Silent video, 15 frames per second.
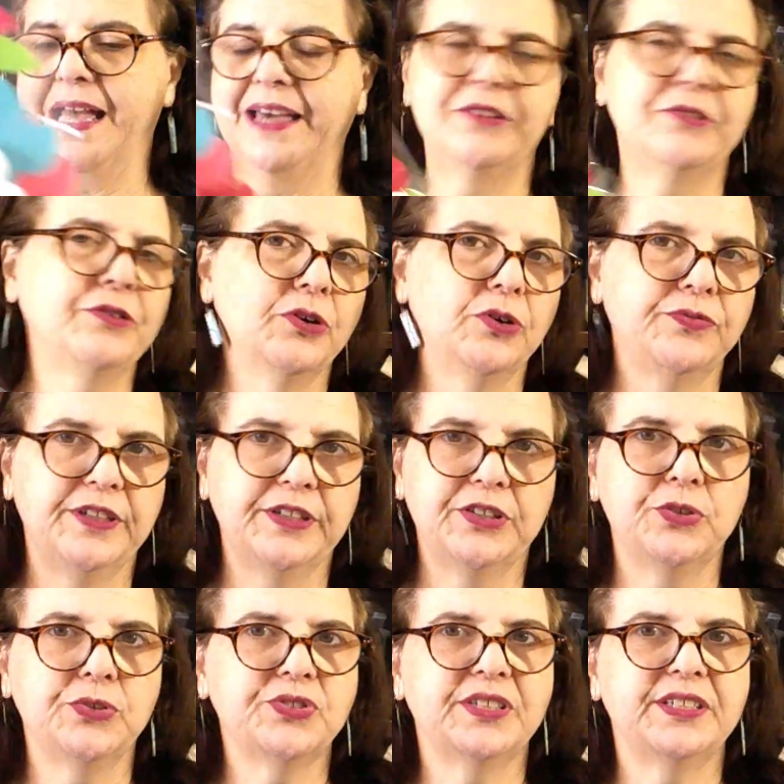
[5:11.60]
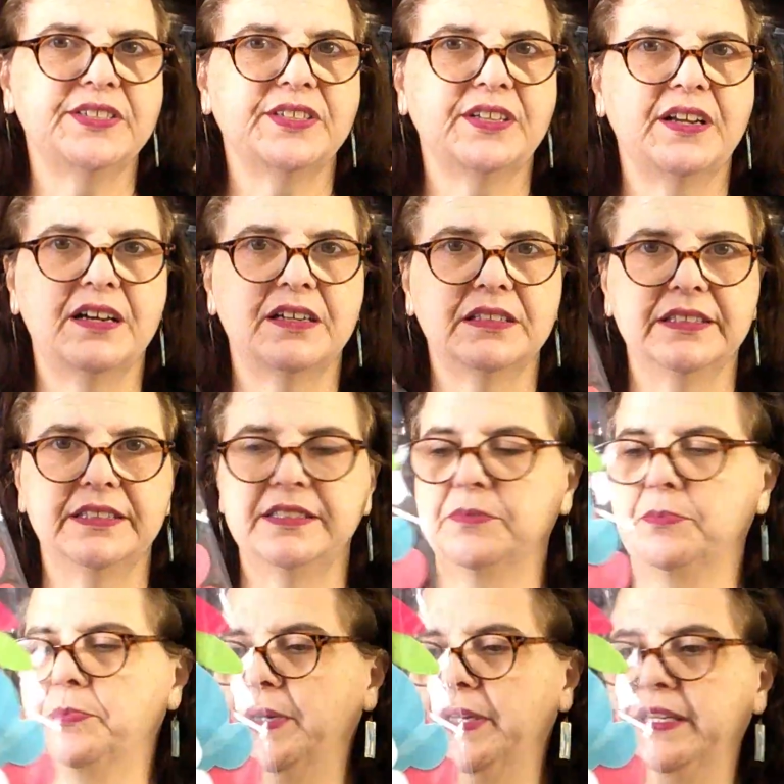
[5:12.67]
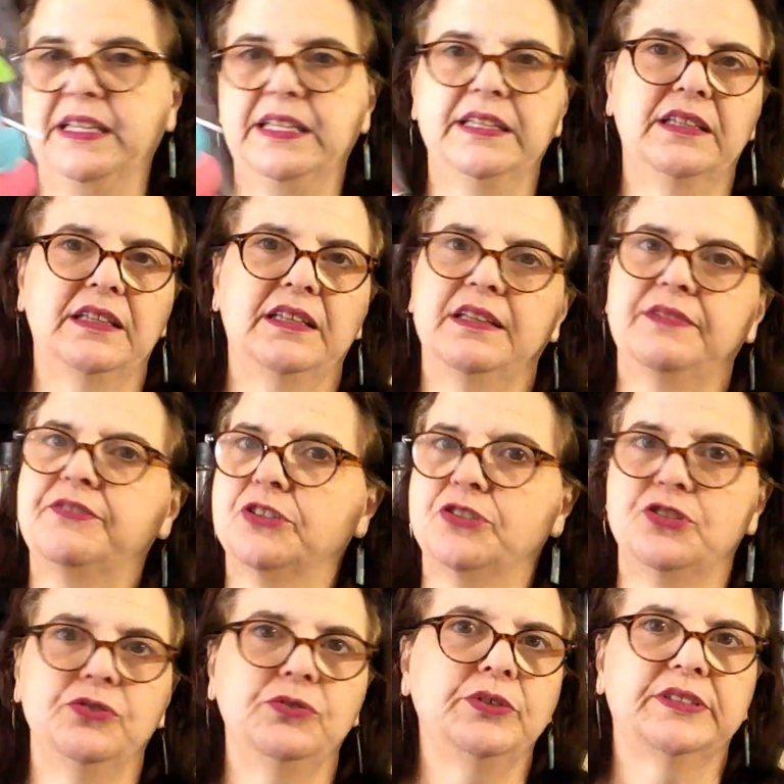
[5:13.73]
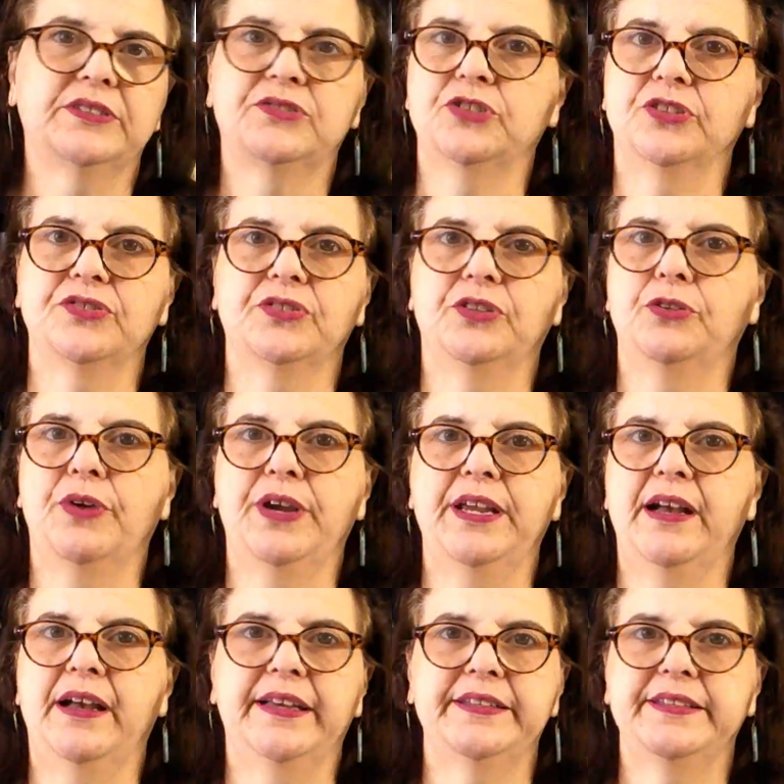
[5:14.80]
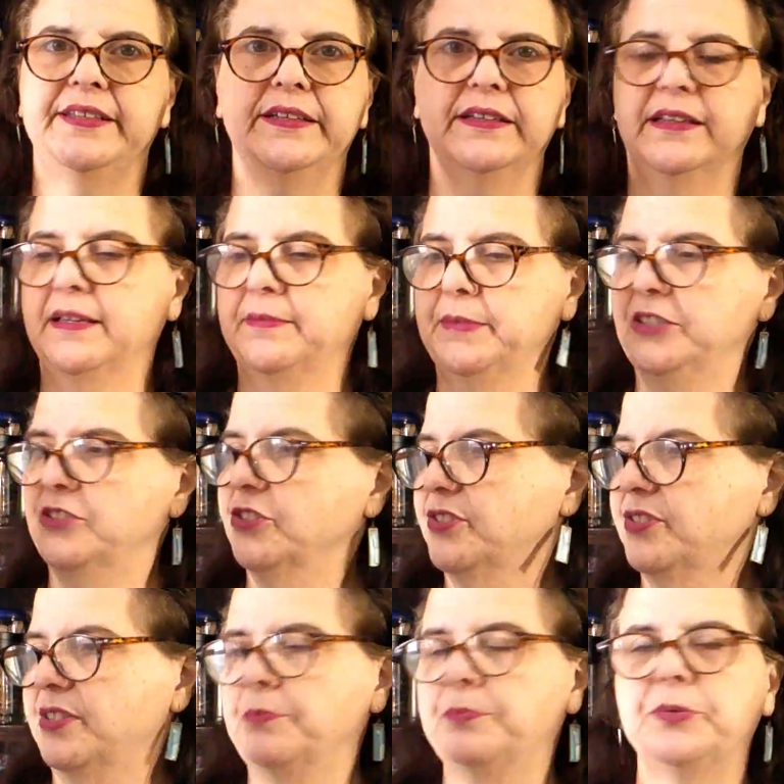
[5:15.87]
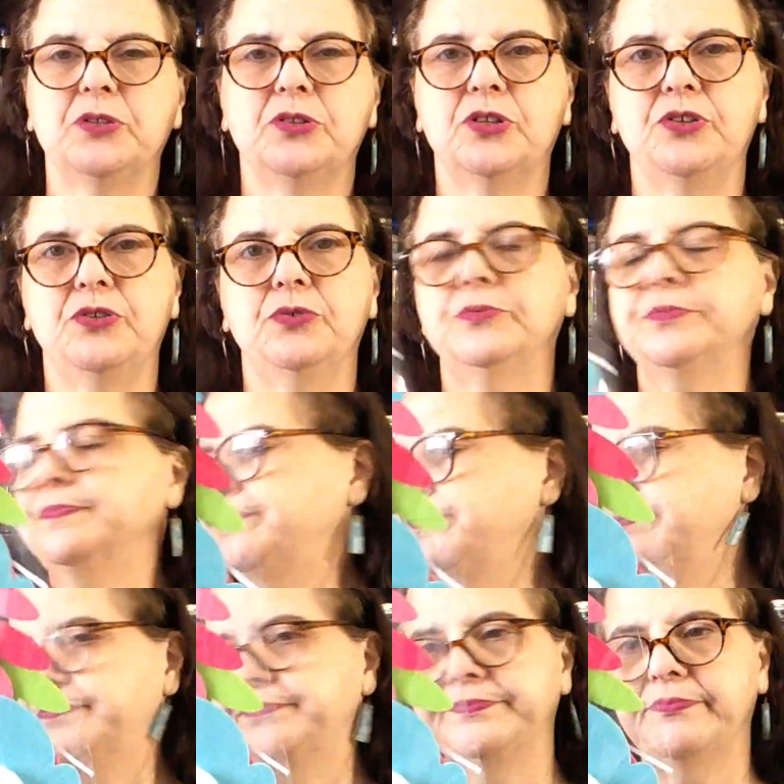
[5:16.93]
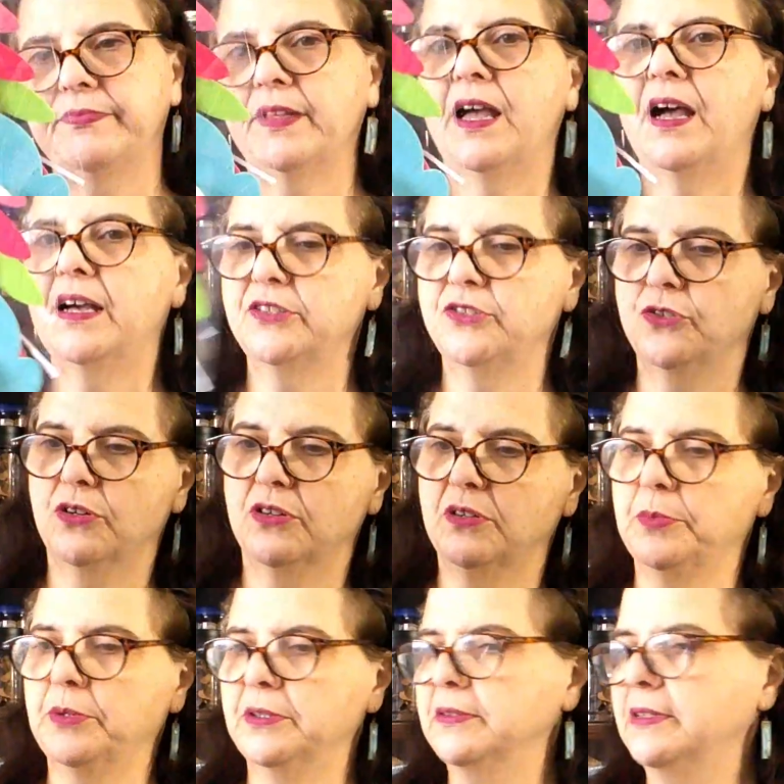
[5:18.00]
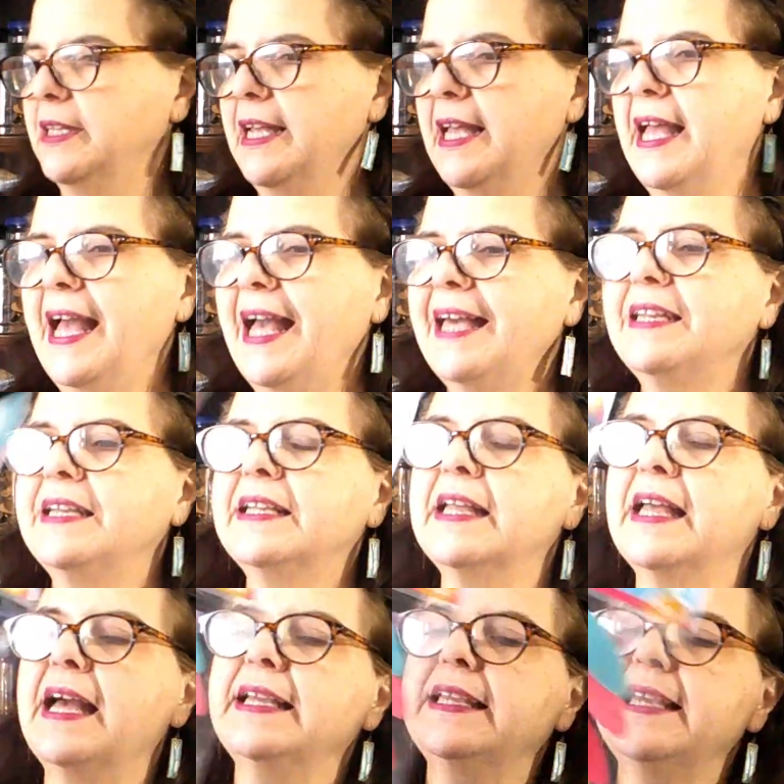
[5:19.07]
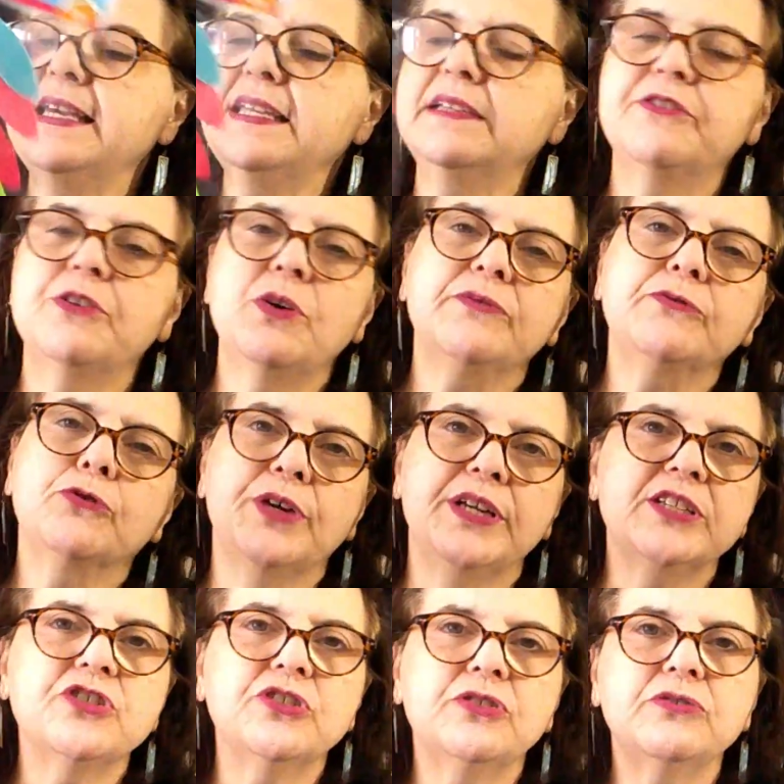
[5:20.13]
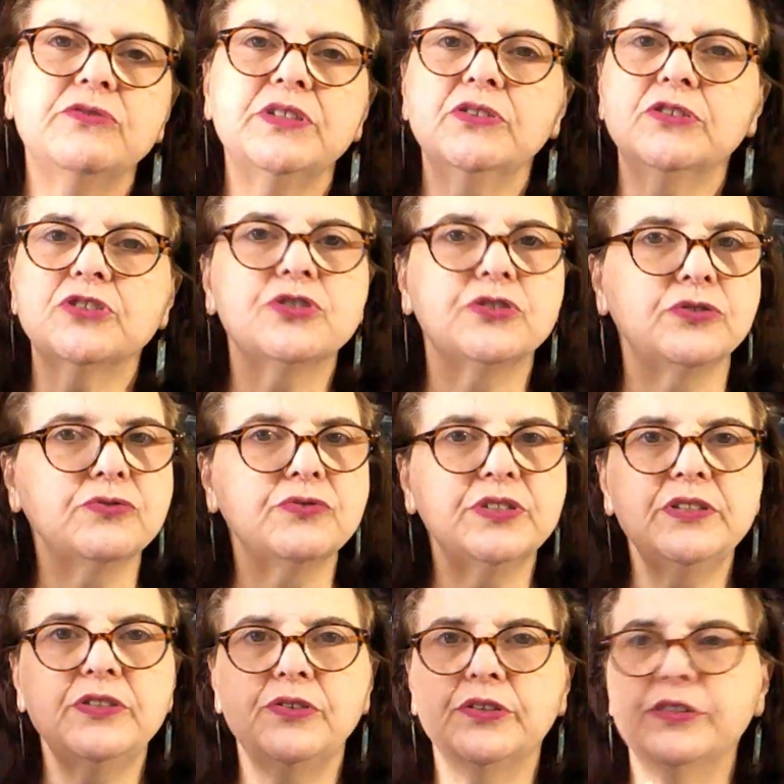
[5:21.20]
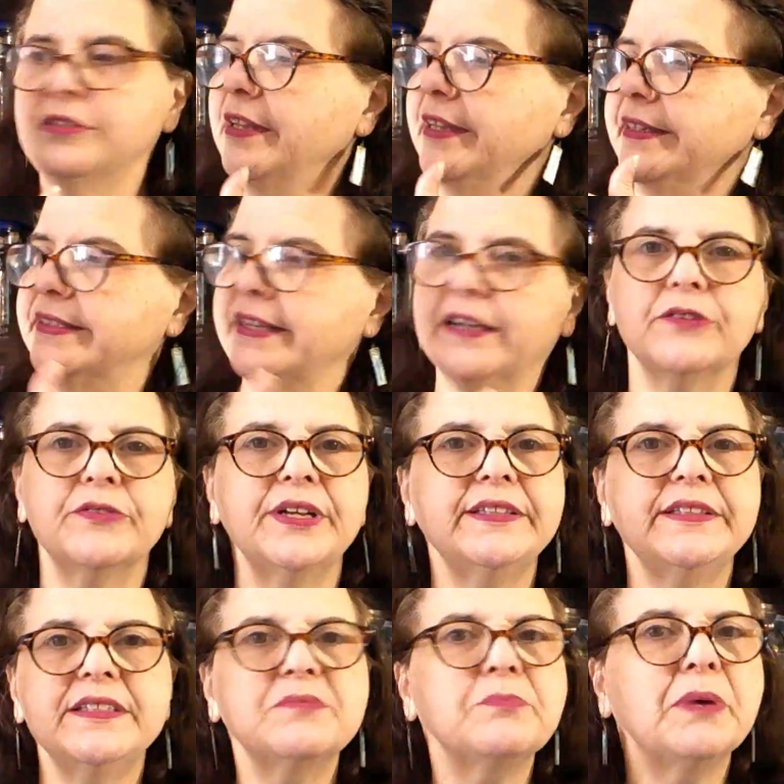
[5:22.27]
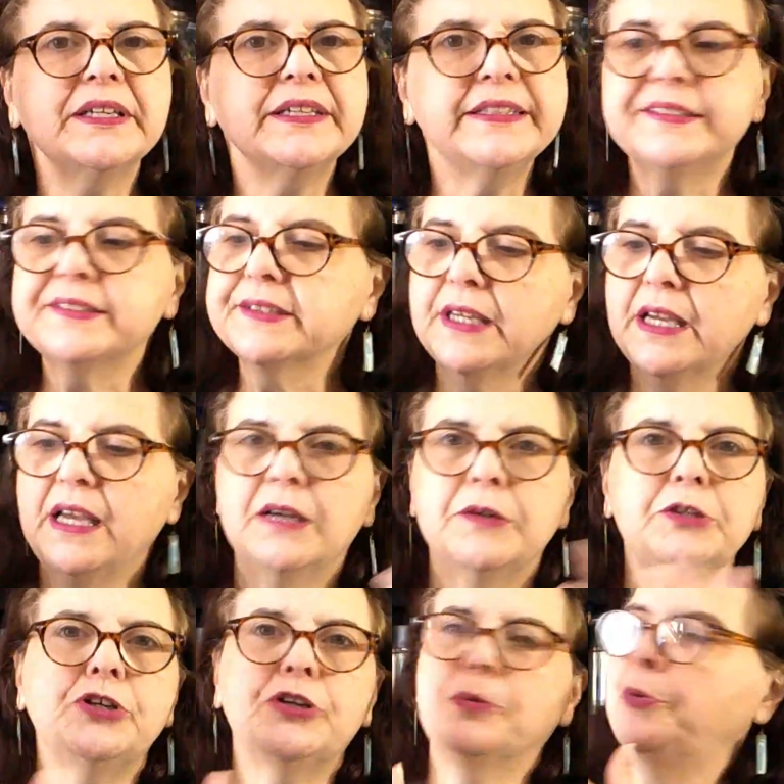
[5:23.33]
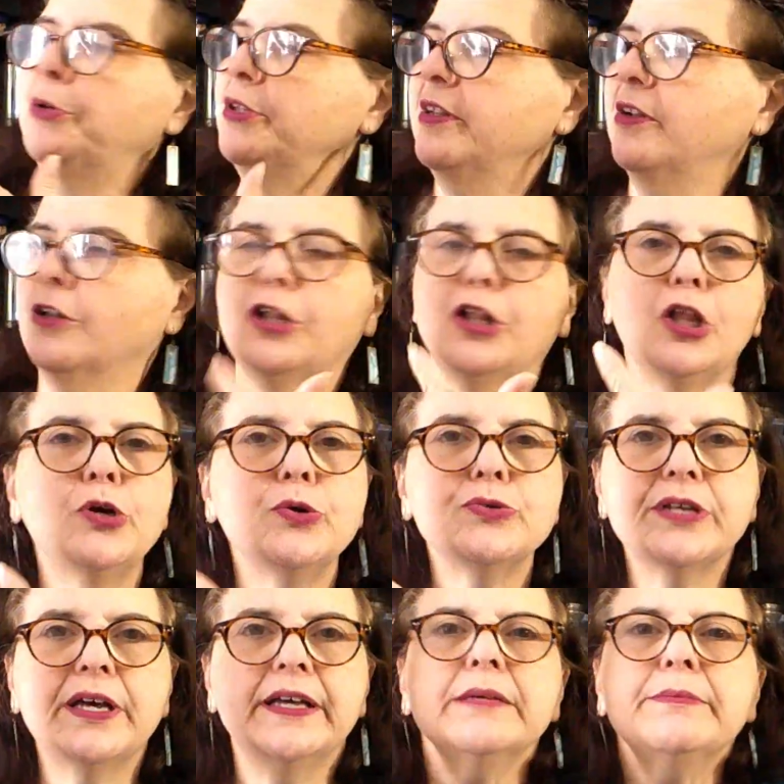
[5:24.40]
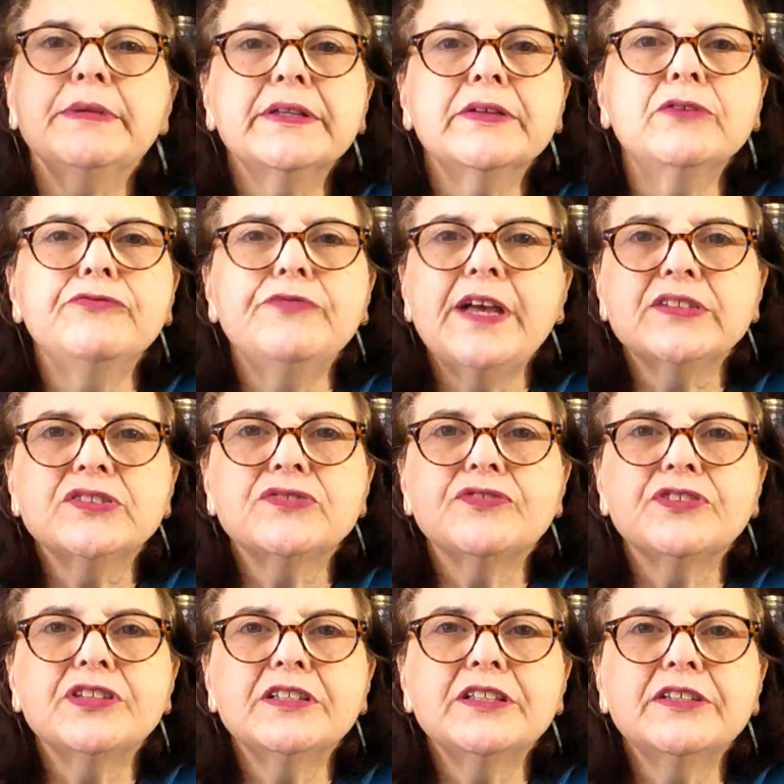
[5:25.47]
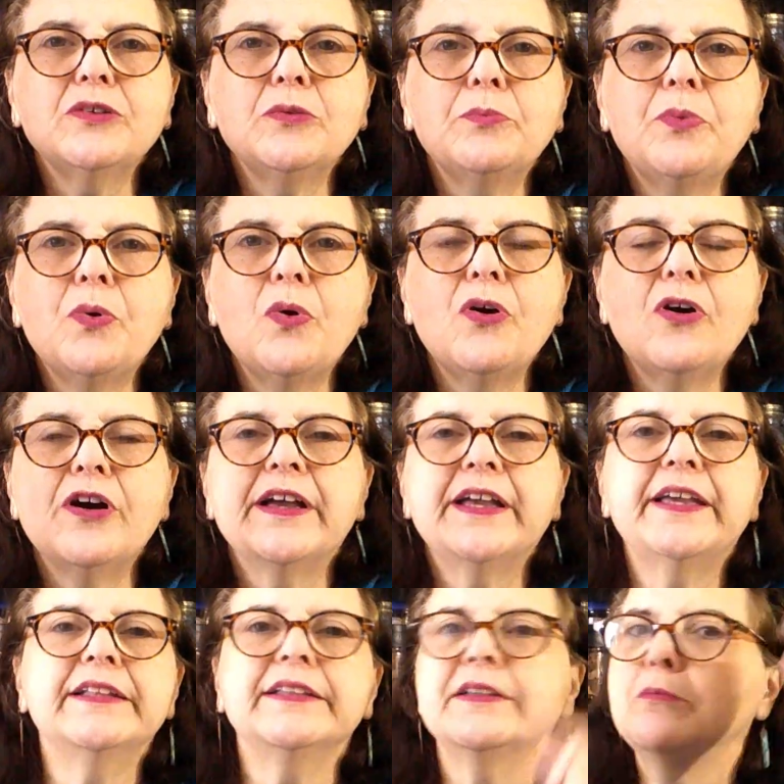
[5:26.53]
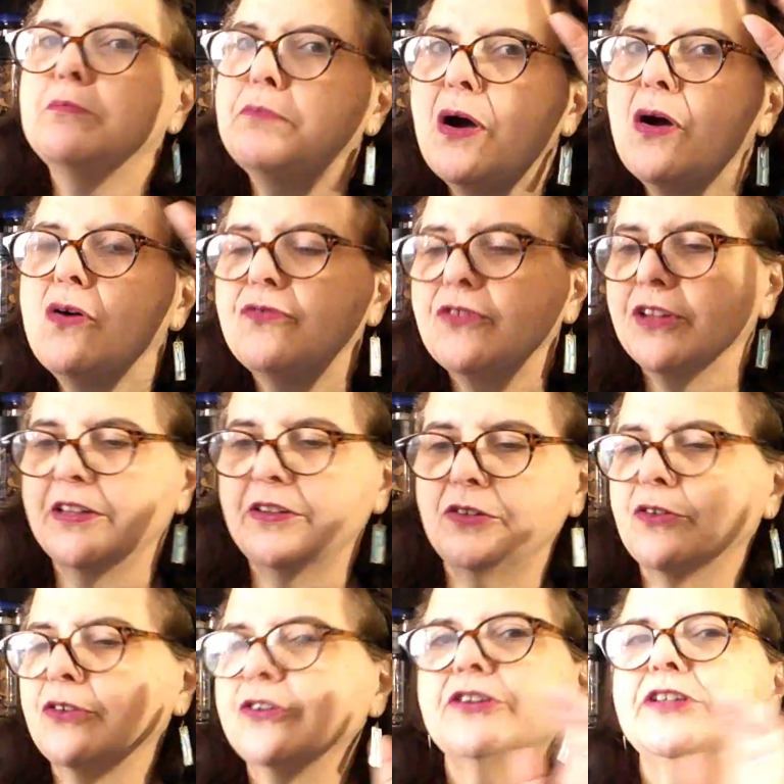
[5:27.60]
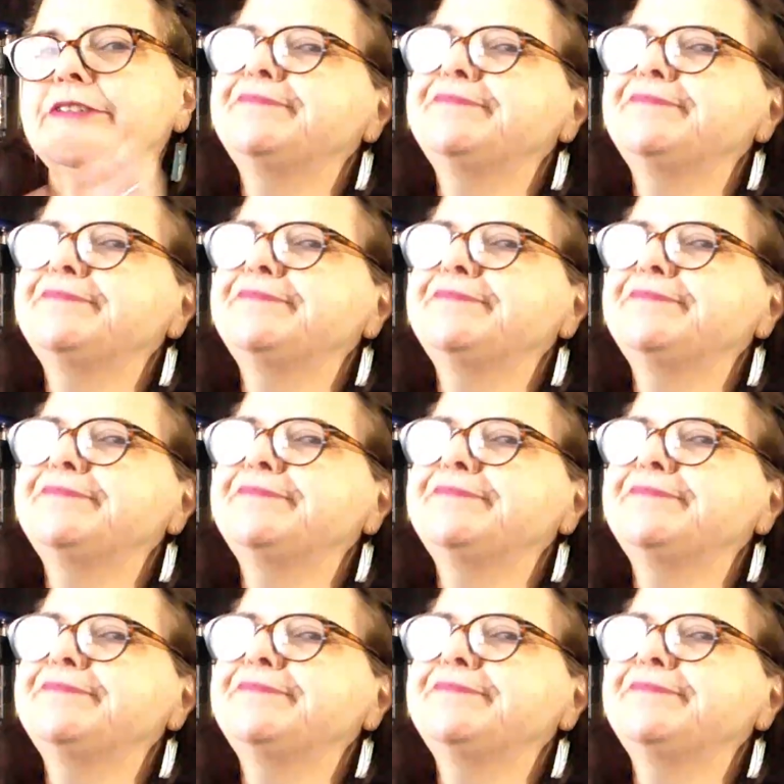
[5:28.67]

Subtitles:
I don't know if I'll use it as a garland, but if you do, it's just a great idea. I mean, just simple, cute, adorable. And again, if you have grandchildren or children, you could like decorate these bunnies. You could put little clothes on them, a little vest for the little boy, a little bow for the little girl.